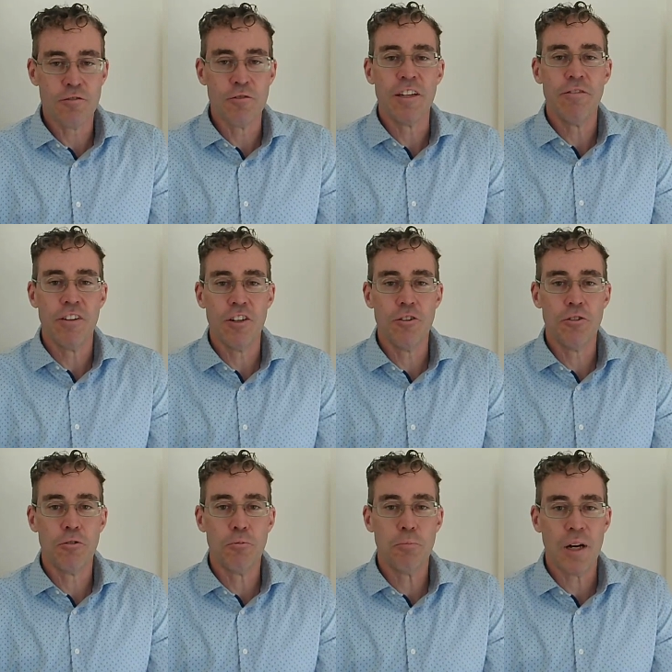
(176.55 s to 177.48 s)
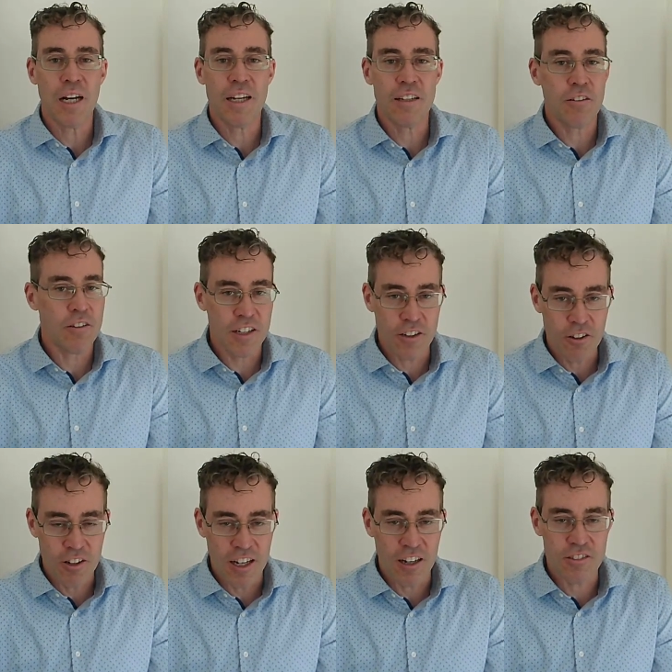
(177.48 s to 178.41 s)
review my
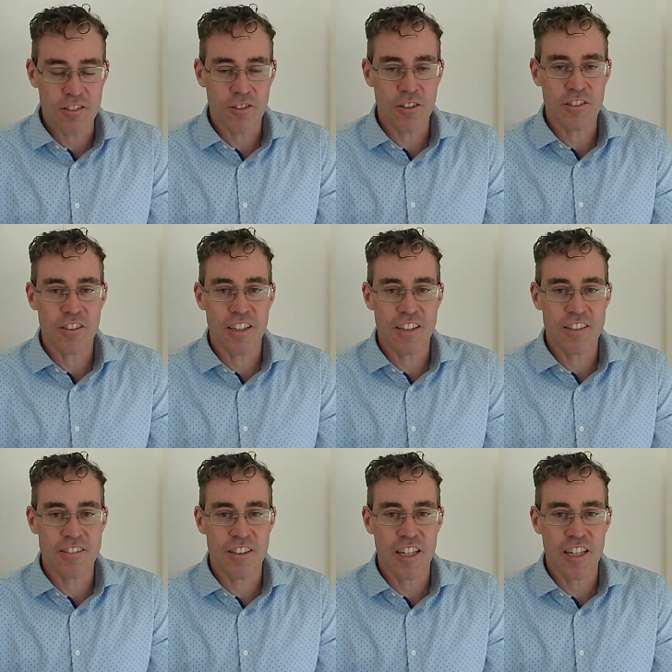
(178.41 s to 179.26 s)
critical outsourcing